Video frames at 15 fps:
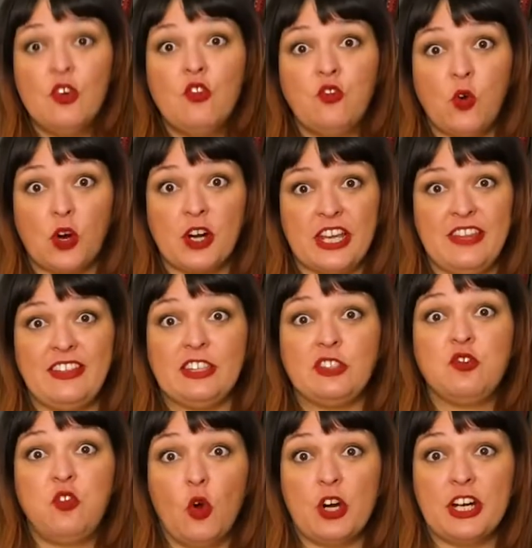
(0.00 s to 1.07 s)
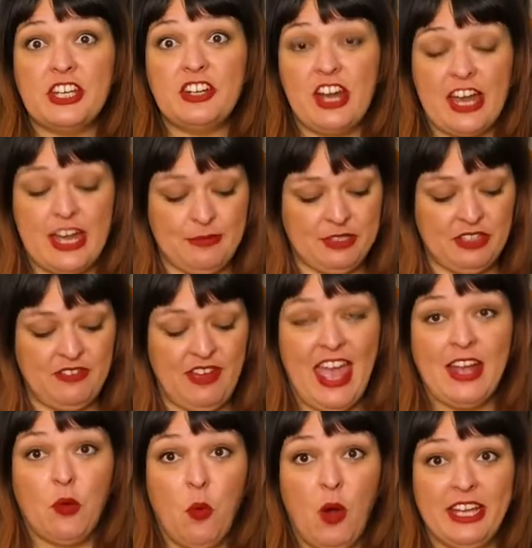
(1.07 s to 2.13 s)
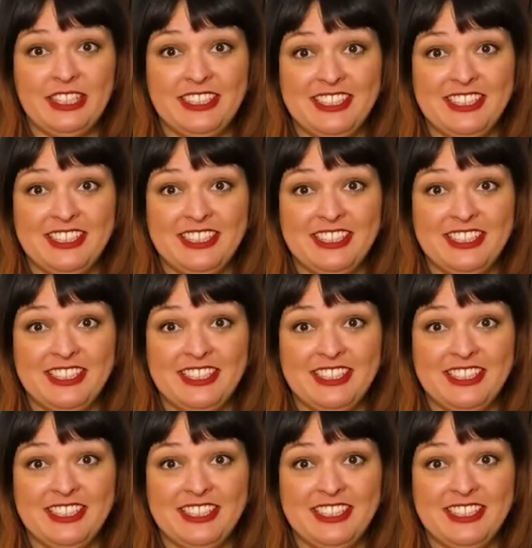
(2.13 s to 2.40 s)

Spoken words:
40, that's 40 grams of egg white.